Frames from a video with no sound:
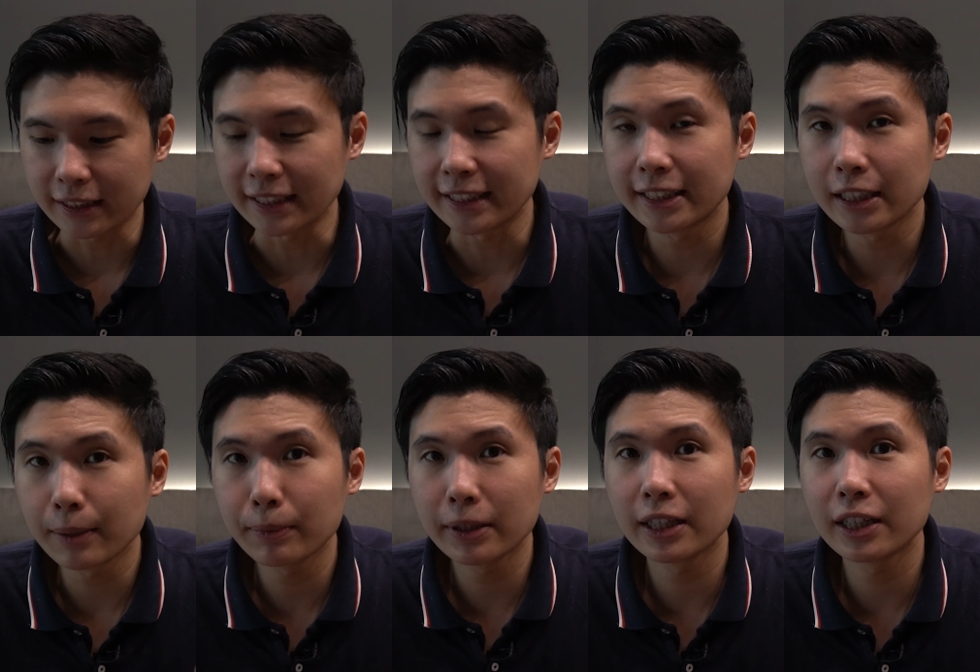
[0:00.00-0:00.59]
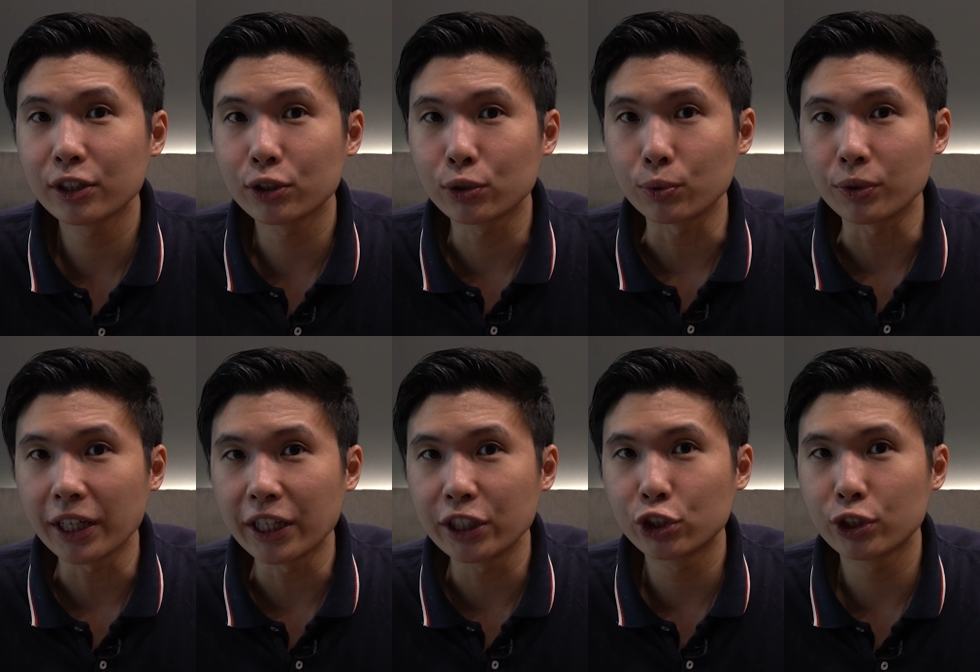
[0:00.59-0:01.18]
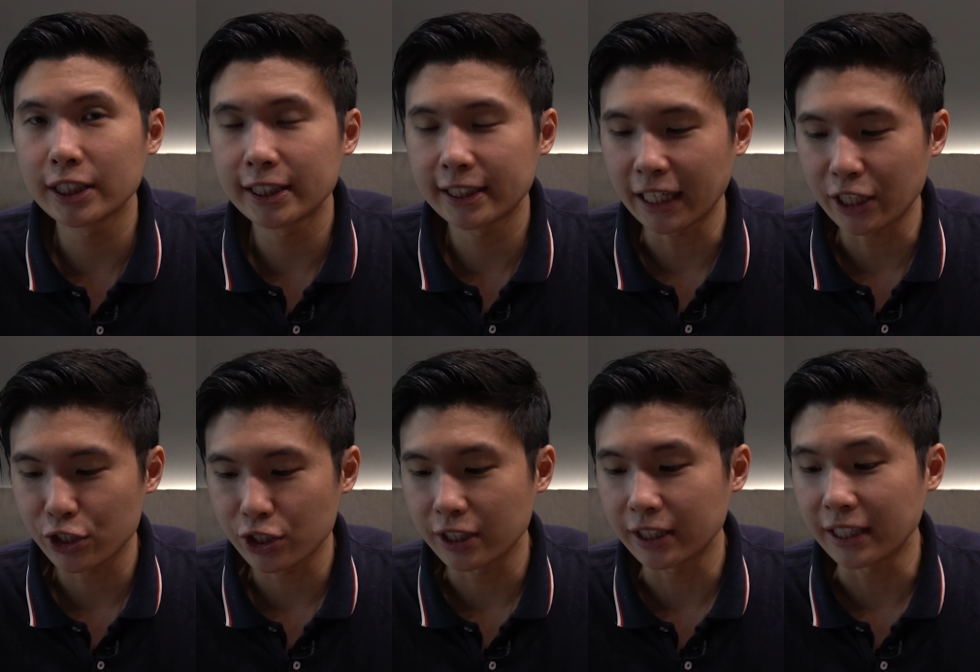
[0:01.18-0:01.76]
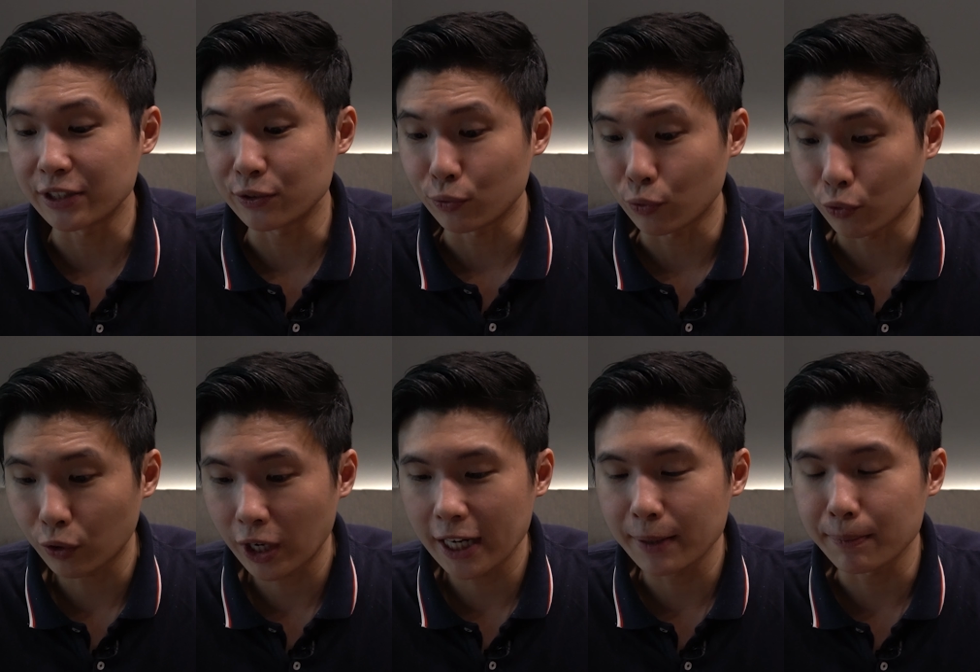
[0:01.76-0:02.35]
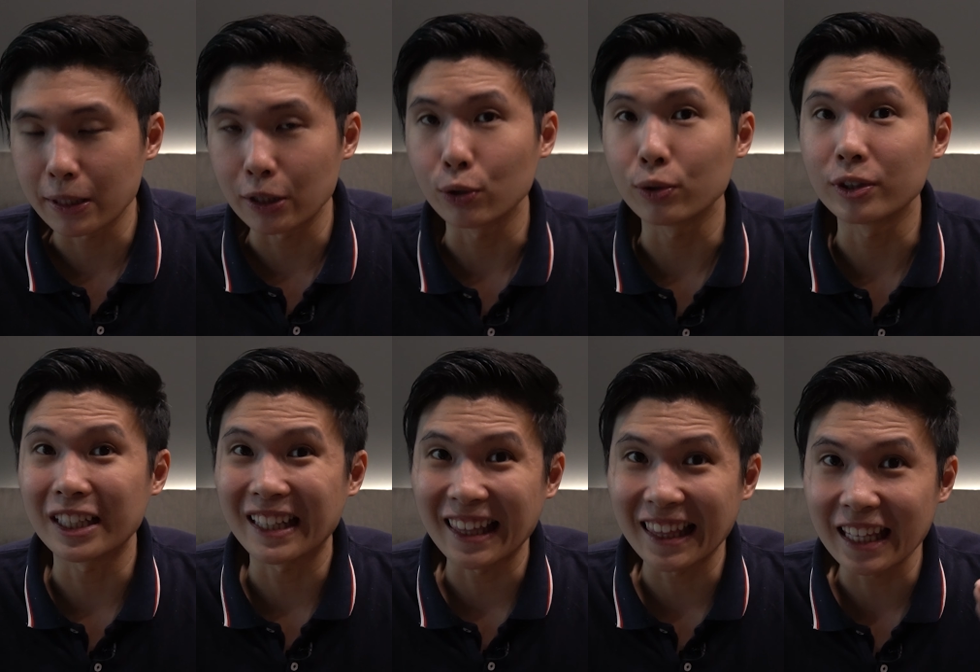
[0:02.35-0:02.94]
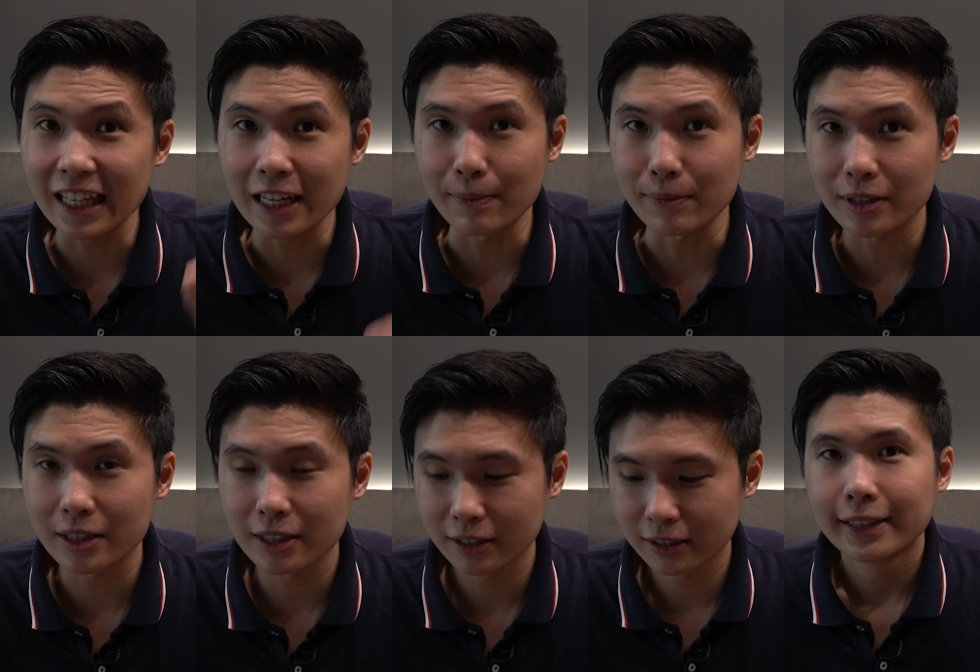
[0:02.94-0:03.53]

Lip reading: the similar to interest section that is right below the themes.